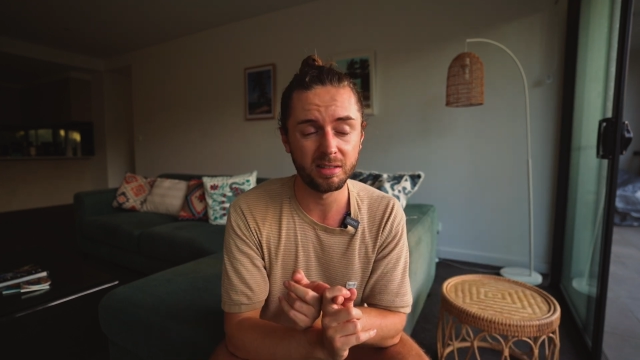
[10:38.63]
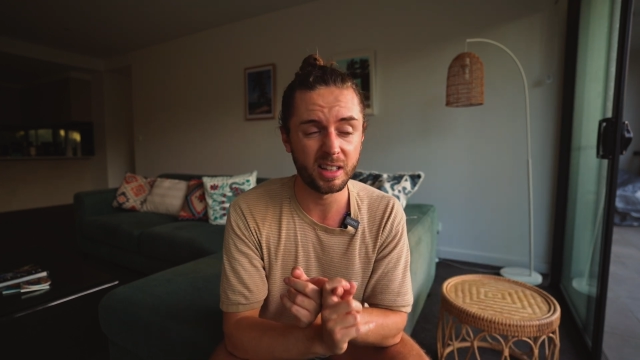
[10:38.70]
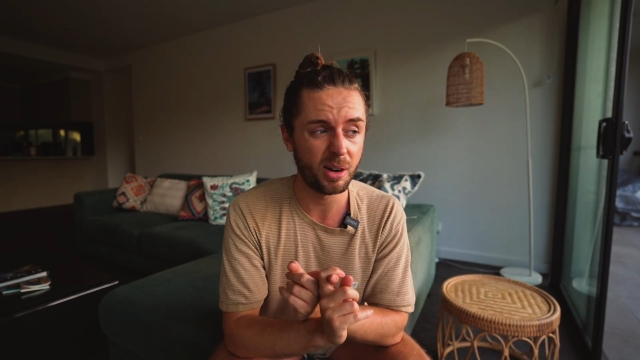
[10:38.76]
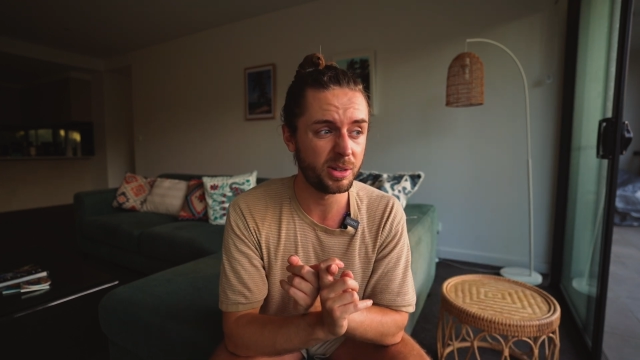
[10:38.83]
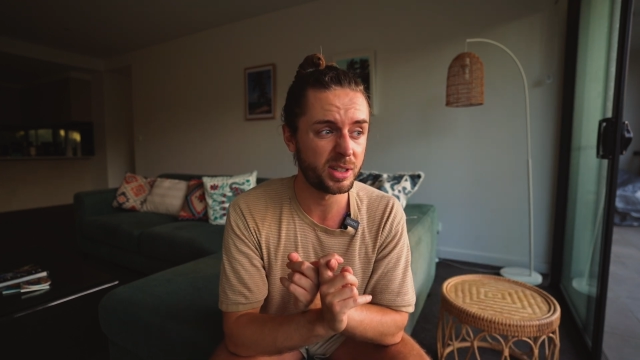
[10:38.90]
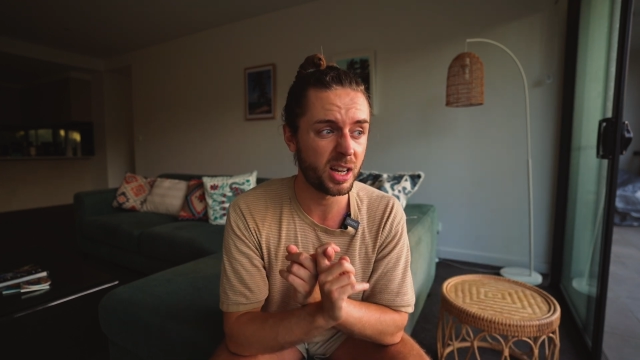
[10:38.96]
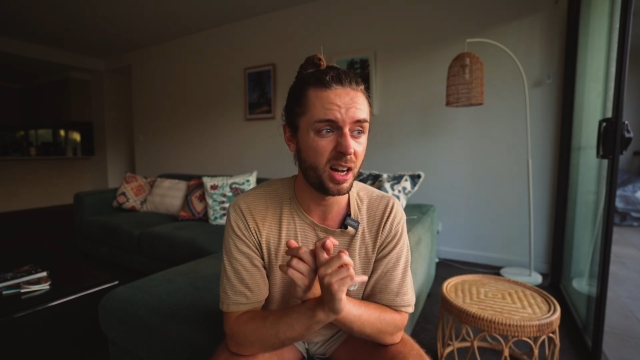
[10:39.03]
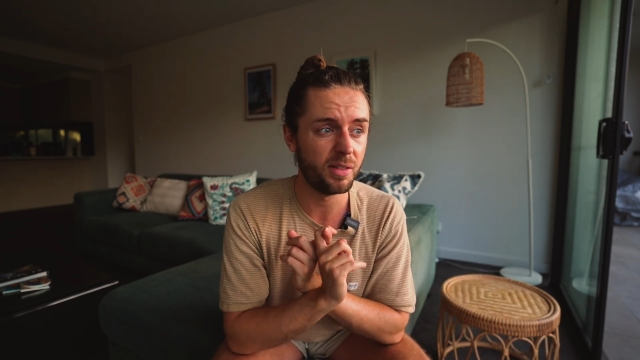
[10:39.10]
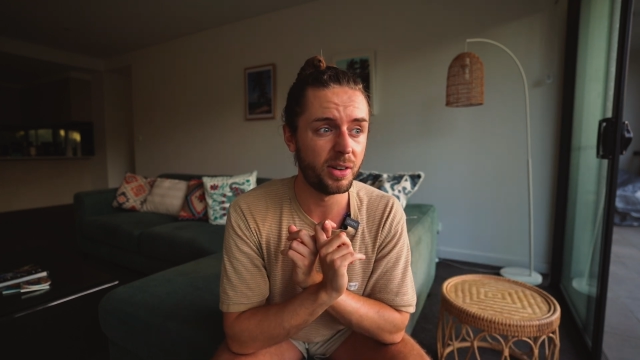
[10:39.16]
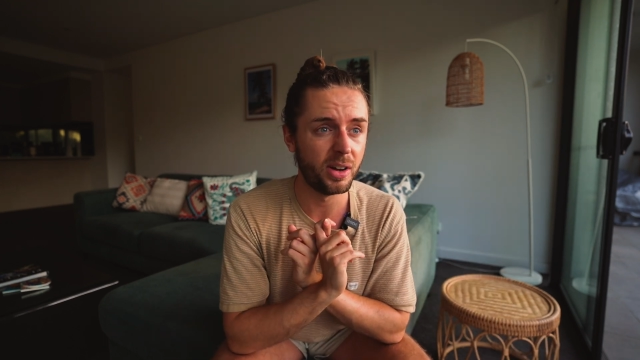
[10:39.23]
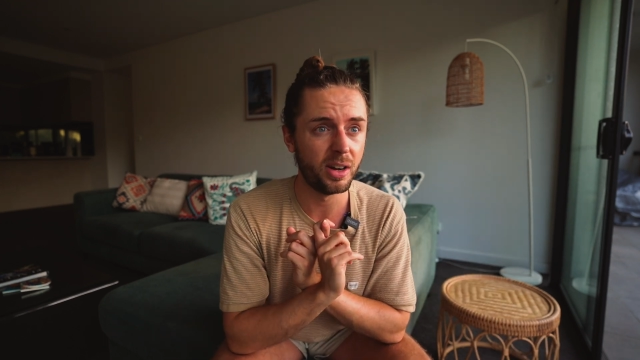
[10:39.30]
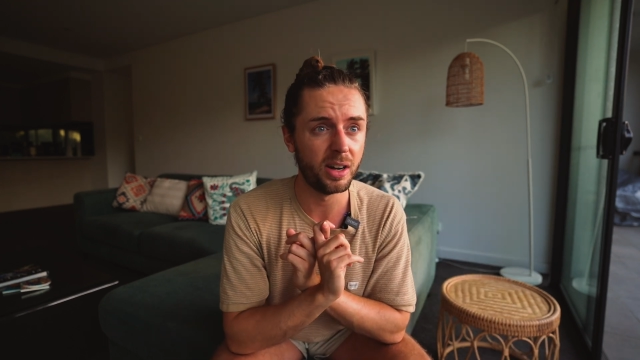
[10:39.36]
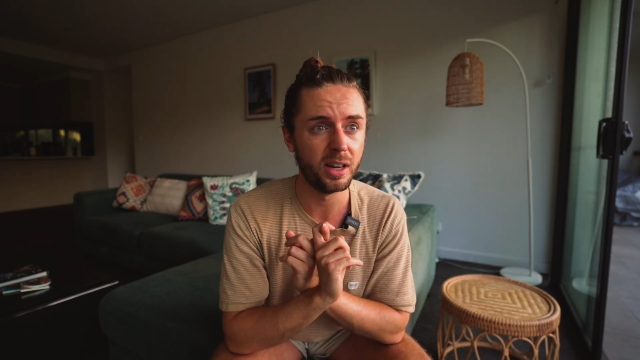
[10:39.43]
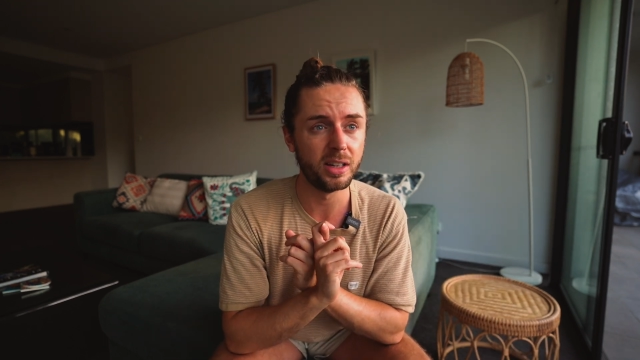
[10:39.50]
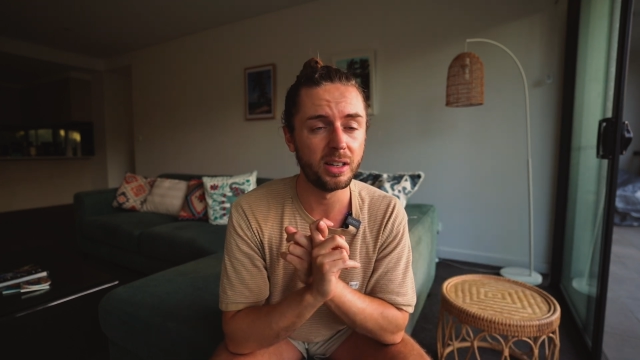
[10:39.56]
That would
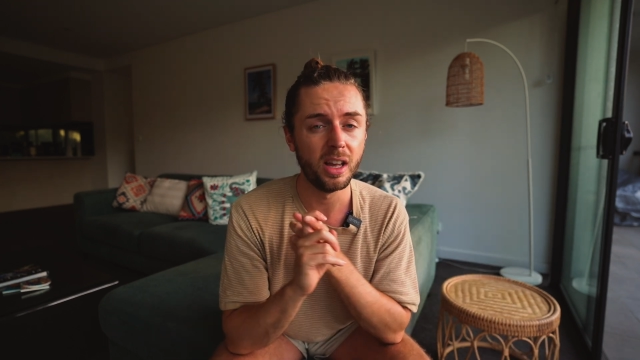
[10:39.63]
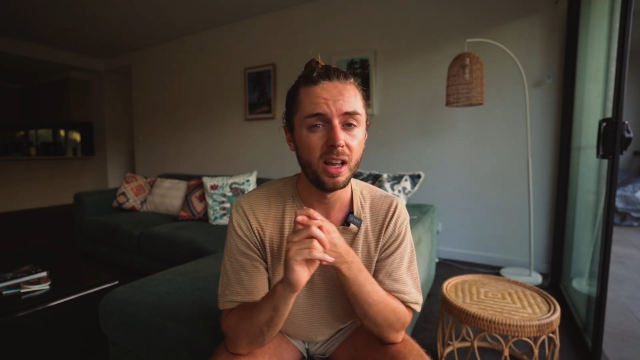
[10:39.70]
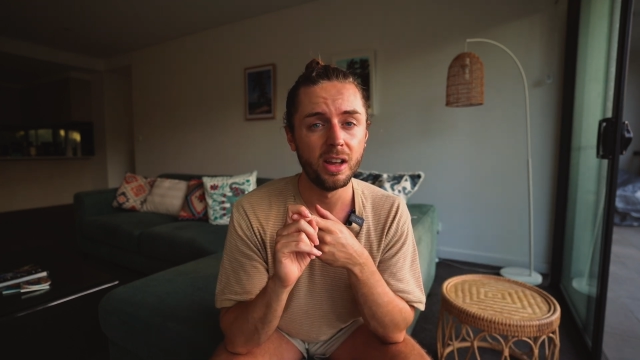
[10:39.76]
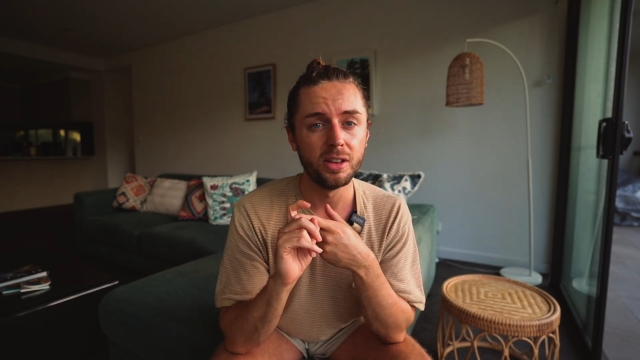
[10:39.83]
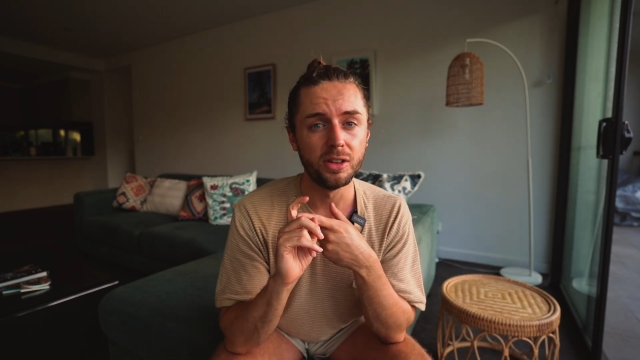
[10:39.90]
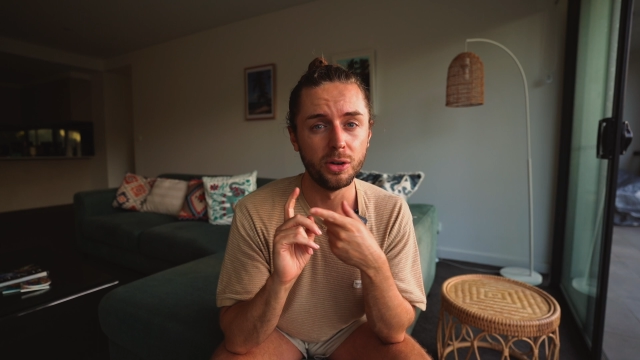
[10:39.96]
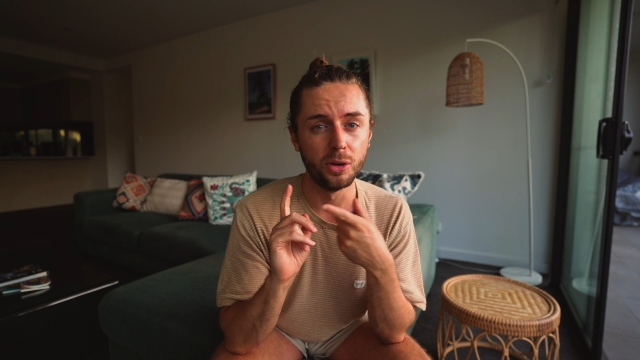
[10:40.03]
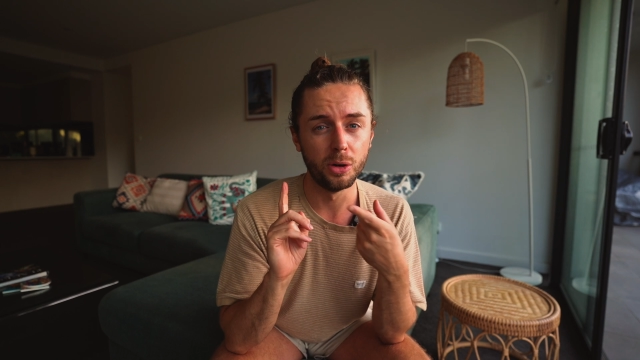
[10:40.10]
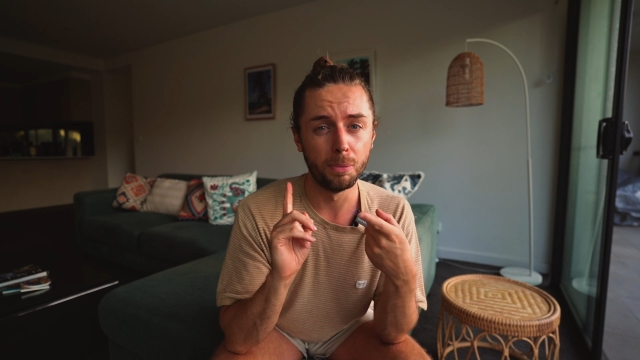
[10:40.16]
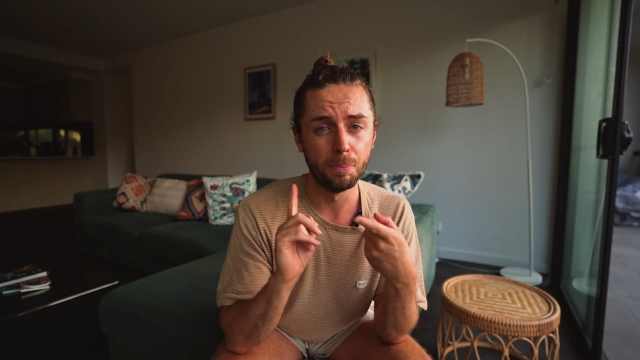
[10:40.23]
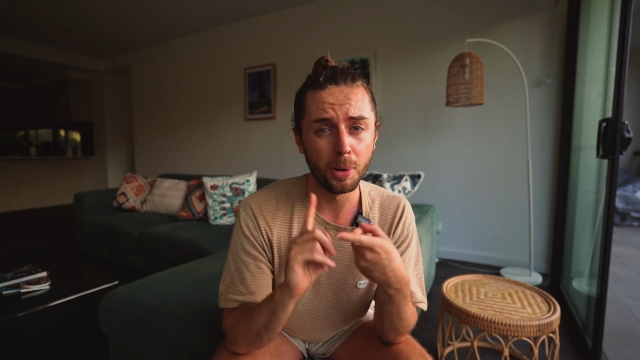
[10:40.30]
cover your